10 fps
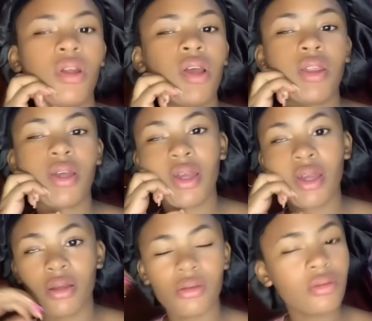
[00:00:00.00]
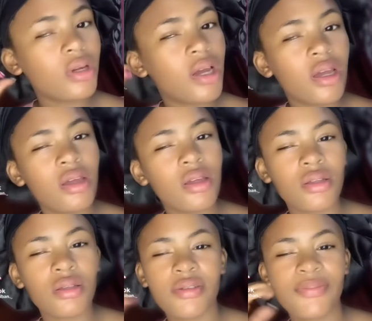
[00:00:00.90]
night again,
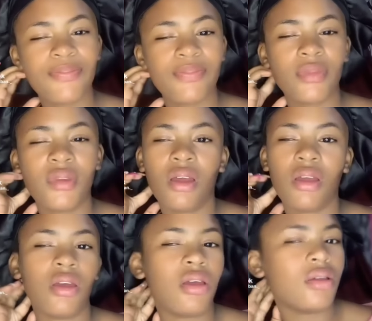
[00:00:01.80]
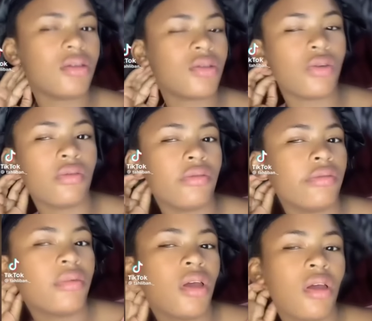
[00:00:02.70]
guys. Yeah, so
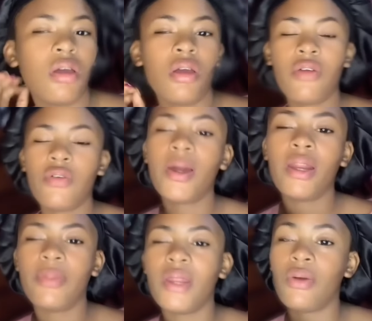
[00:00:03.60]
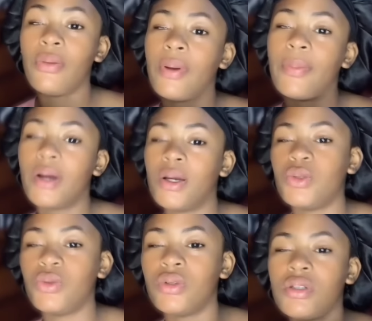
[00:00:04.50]
everybody been here from part
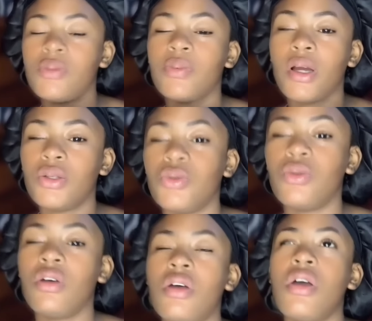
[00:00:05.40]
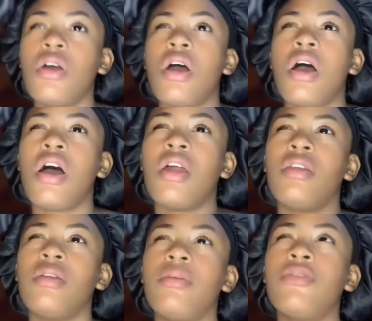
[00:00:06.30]
two. This is part two.
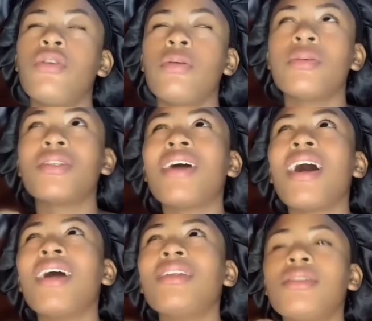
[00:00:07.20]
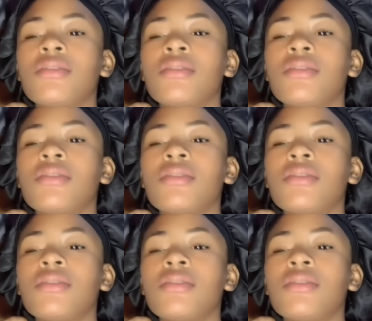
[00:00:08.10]
And before I start,